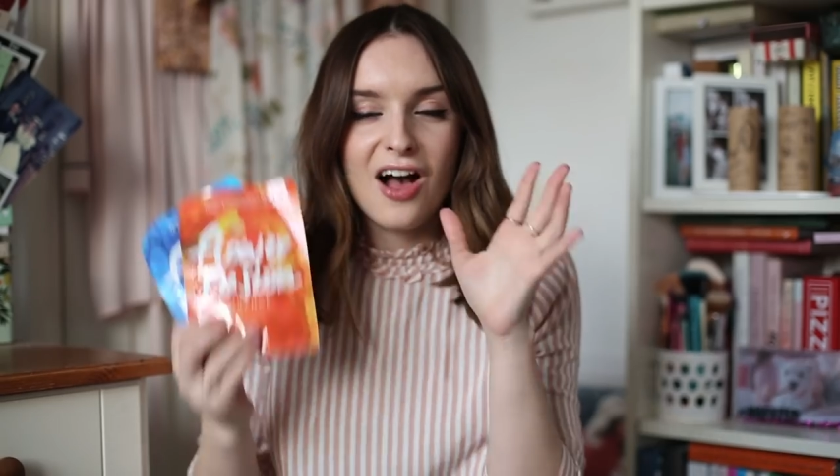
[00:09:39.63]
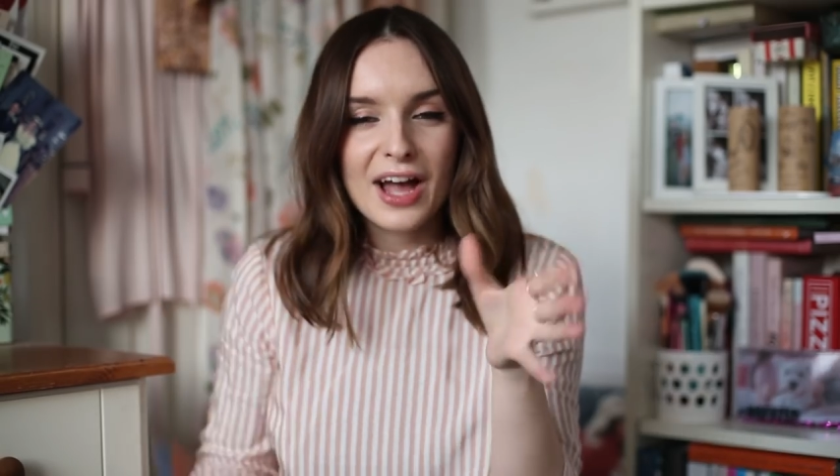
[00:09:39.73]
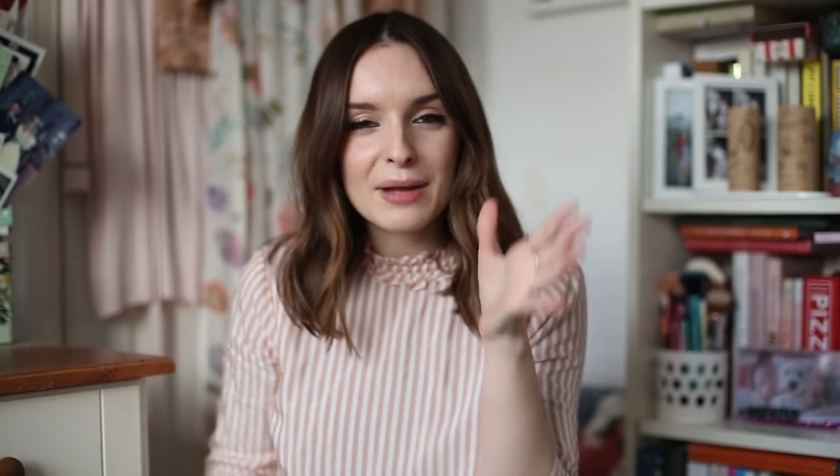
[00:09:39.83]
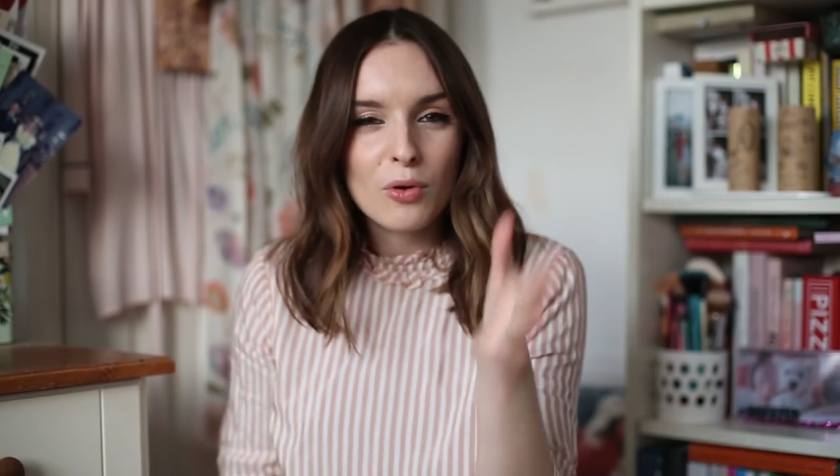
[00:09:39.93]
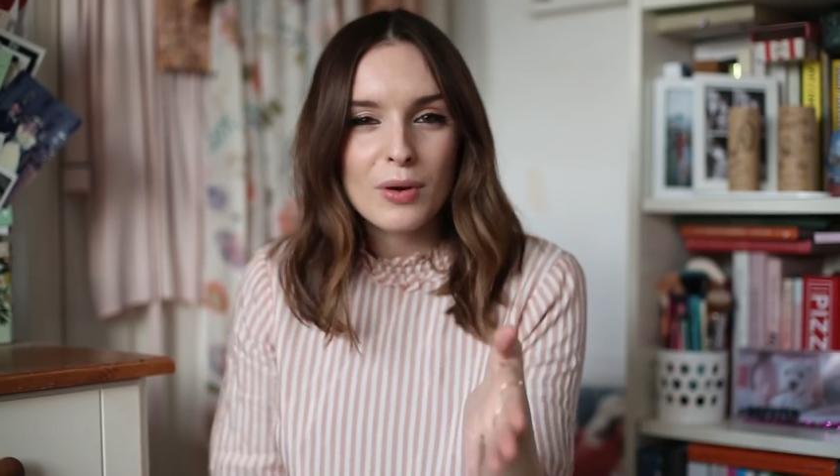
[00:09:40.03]

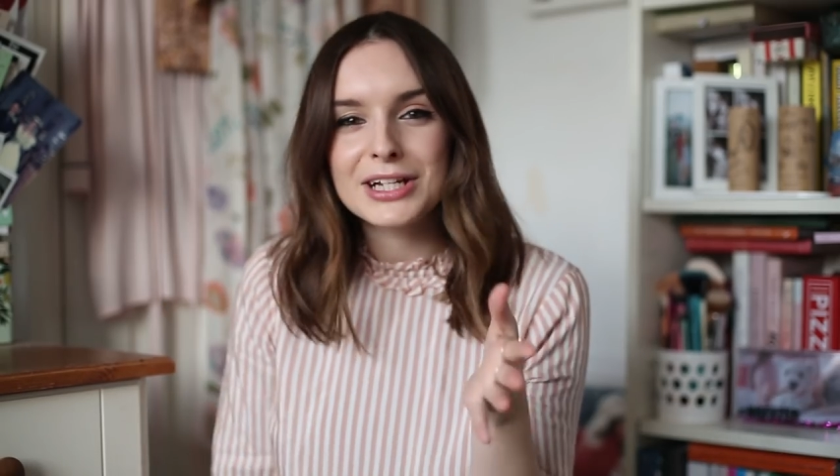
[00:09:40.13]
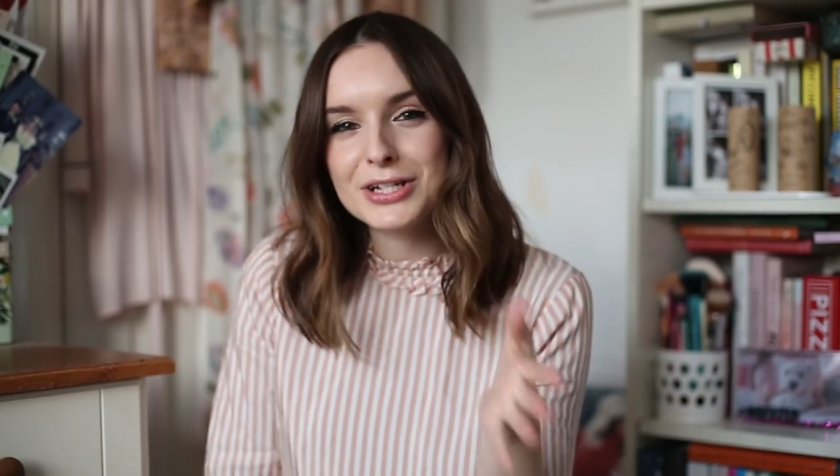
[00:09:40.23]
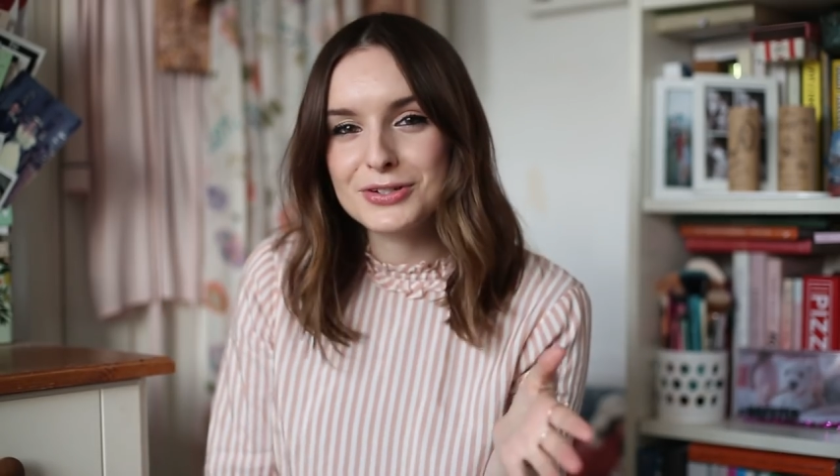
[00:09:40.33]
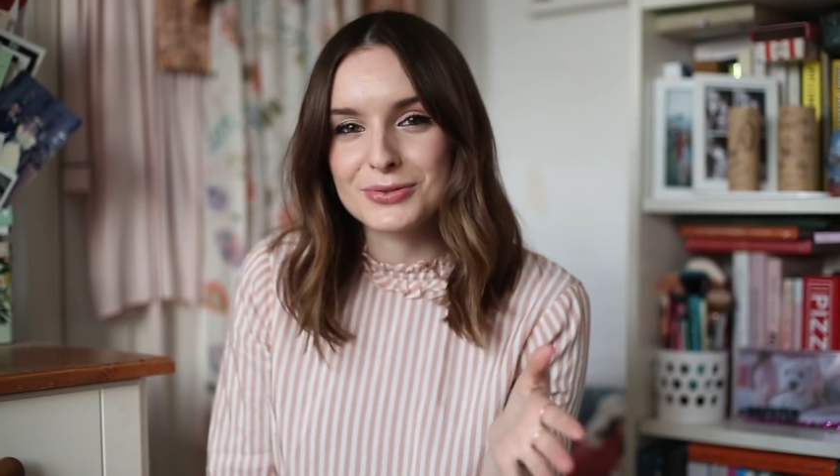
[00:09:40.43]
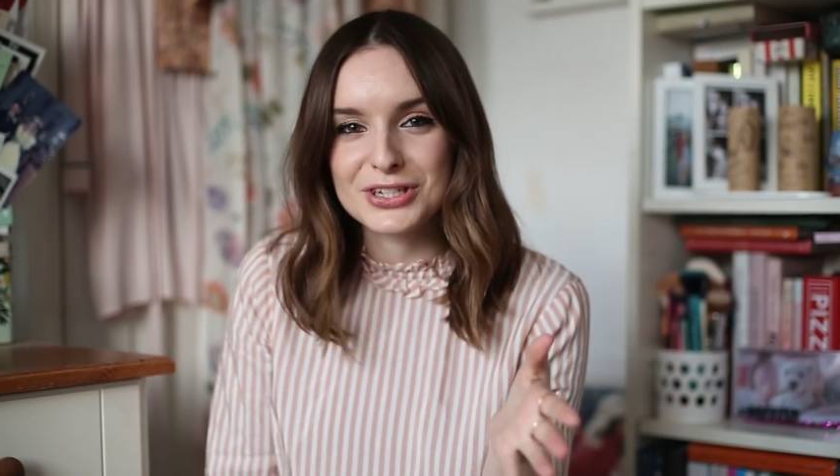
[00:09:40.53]
I am quite
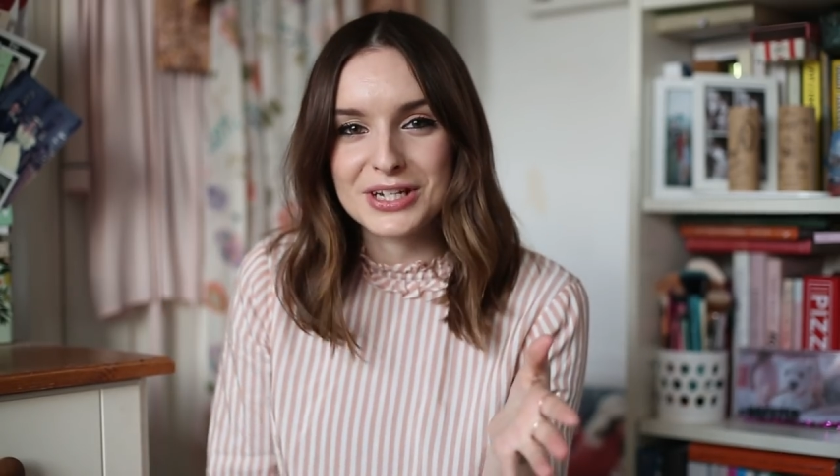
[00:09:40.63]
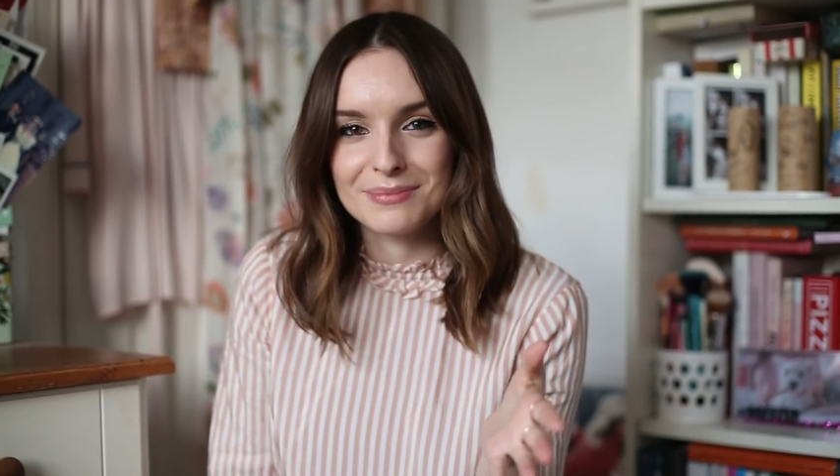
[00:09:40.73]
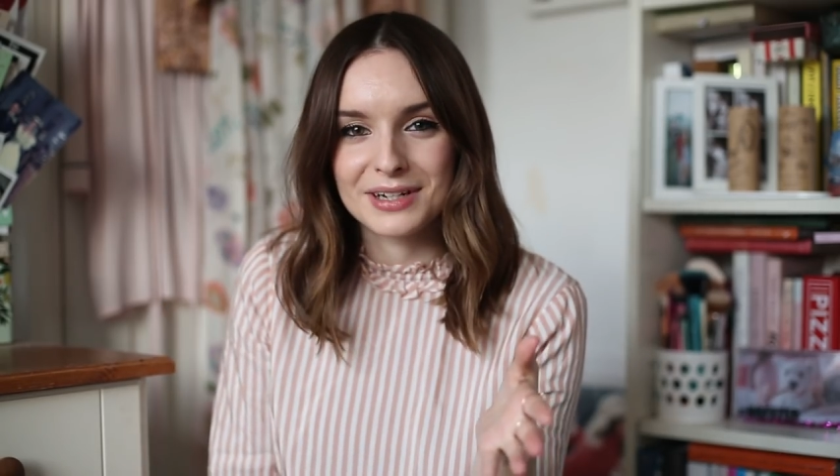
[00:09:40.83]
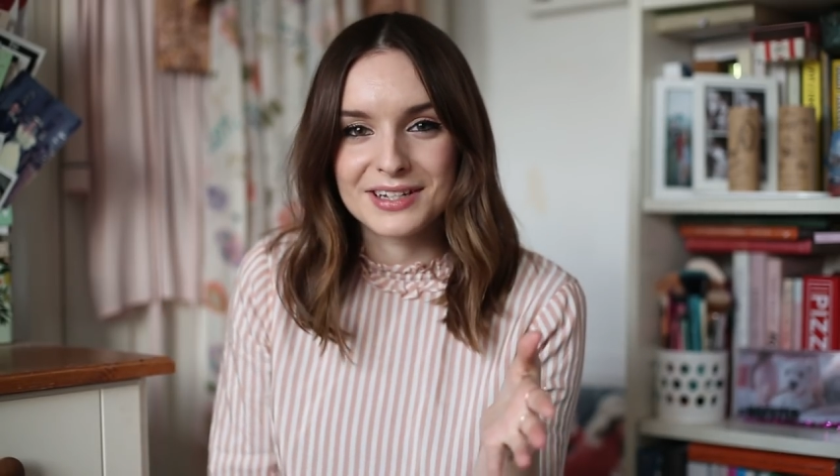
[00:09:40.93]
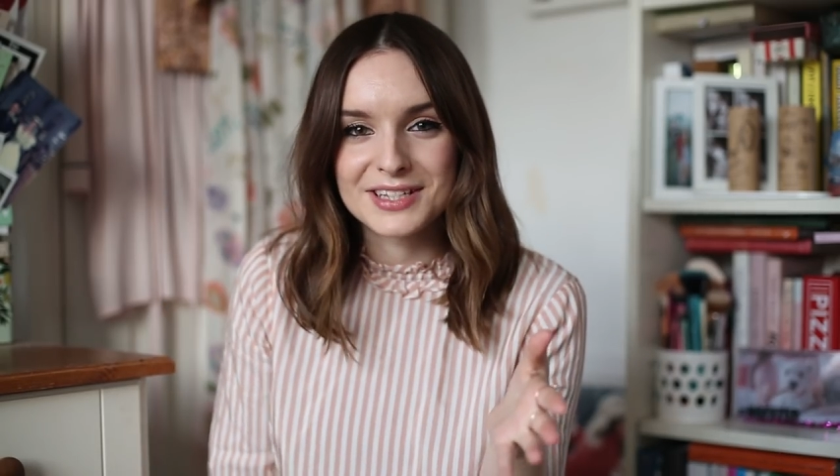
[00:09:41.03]
new to a
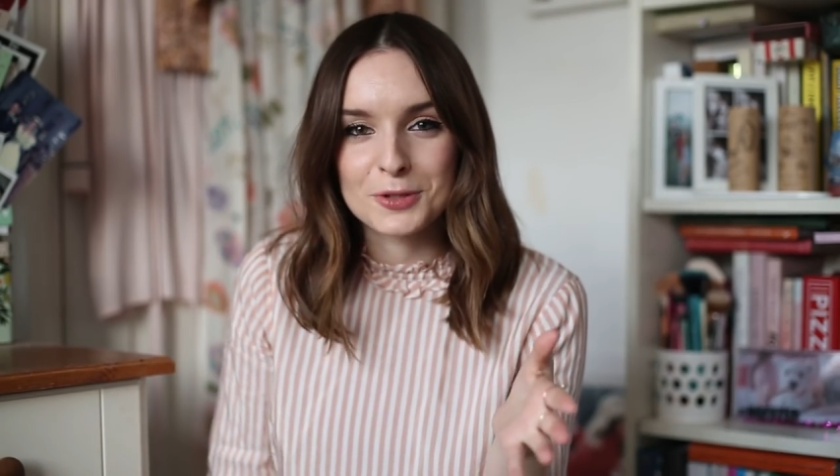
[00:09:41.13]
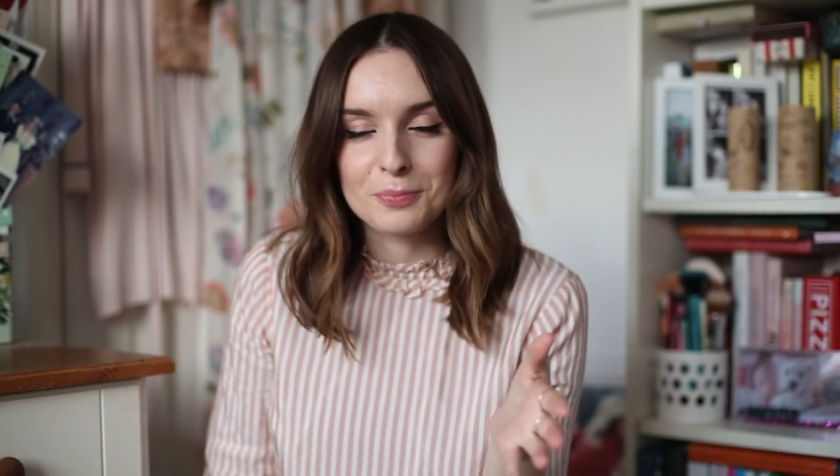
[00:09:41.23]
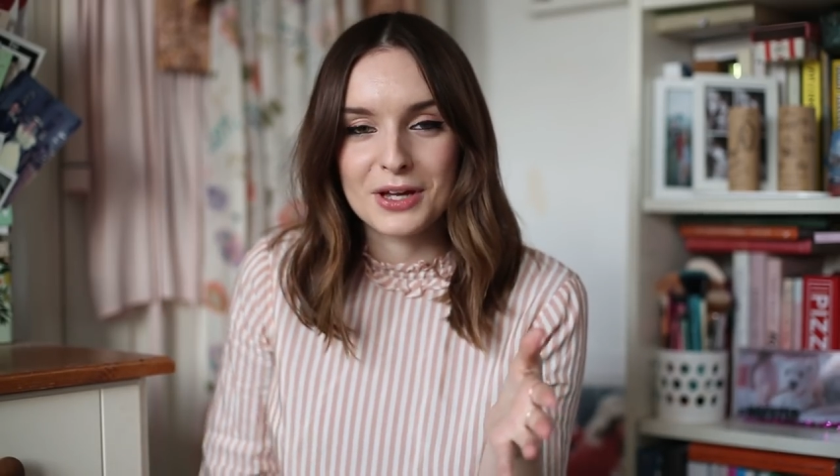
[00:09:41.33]
sheet mask,